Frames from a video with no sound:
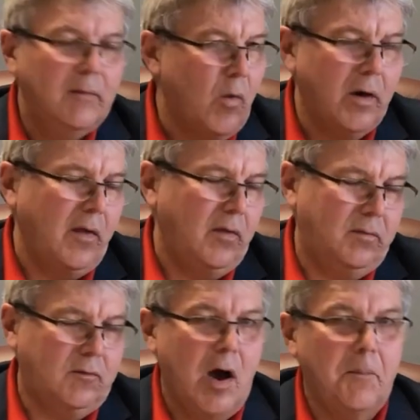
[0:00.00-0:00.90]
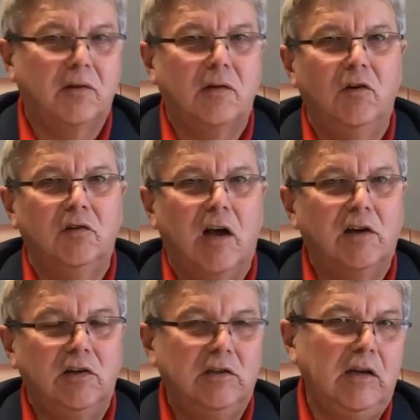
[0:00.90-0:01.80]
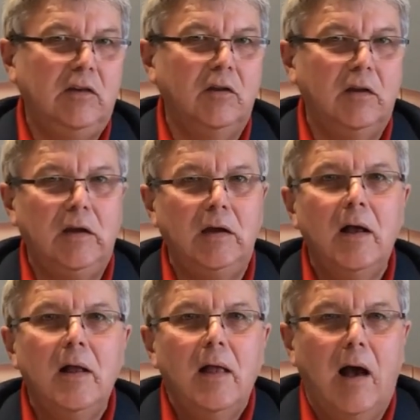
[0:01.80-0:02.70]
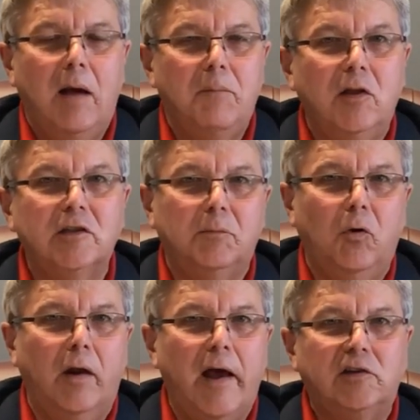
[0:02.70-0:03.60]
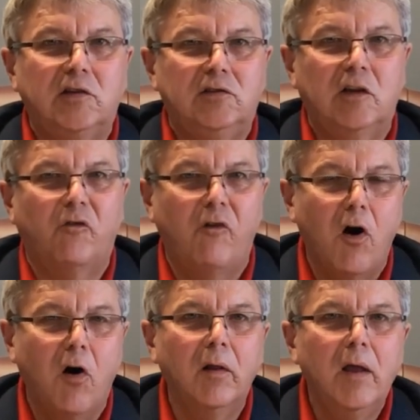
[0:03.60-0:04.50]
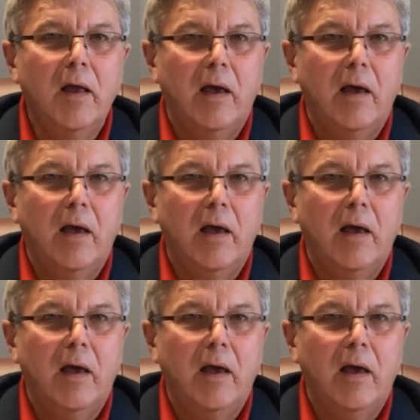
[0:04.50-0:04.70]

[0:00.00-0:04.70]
One of the topics of discussion is even the municipal elections this fall.